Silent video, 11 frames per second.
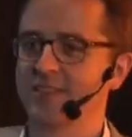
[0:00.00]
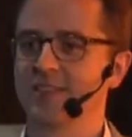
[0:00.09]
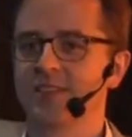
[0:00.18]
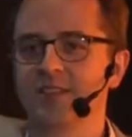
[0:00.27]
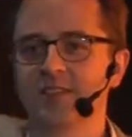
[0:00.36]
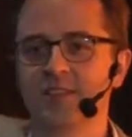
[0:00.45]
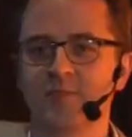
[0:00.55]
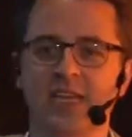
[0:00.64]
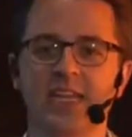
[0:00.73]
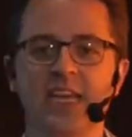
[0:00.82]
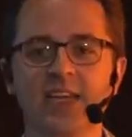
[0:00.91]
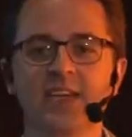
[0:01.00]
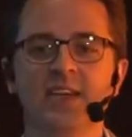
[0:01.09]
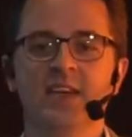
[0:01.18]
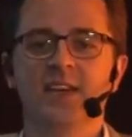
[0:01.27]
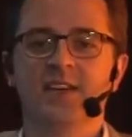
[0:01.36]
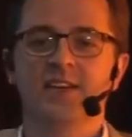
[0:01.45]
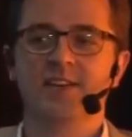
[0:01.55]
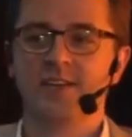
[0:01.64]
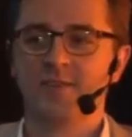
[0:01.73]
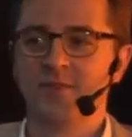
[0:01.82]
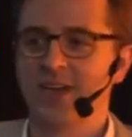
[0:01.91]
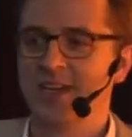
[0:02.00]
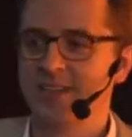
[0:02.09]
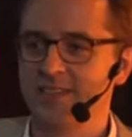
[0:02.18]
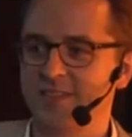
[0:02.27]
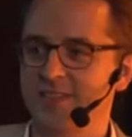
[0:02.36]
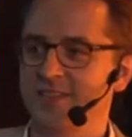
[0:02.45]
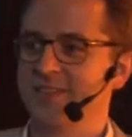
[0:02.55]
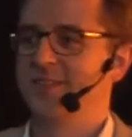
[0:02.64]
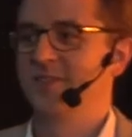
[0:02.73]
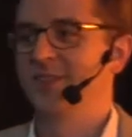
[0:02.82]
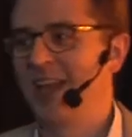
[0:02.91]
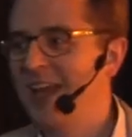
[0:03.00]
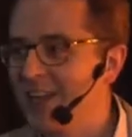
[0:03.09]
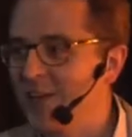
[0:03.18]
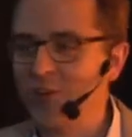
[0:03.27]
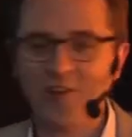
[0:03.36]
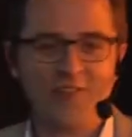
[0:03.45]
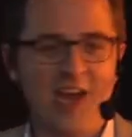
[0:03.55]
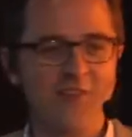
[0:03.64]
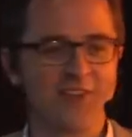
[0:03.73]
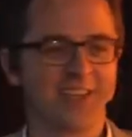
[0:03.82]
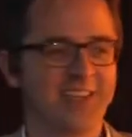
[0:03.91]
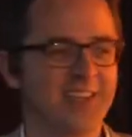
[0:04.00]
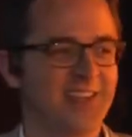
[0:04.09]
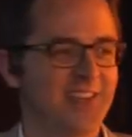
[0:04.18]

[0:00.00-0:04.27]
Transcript: in the in the beginning, um, and uh, the likelihood of having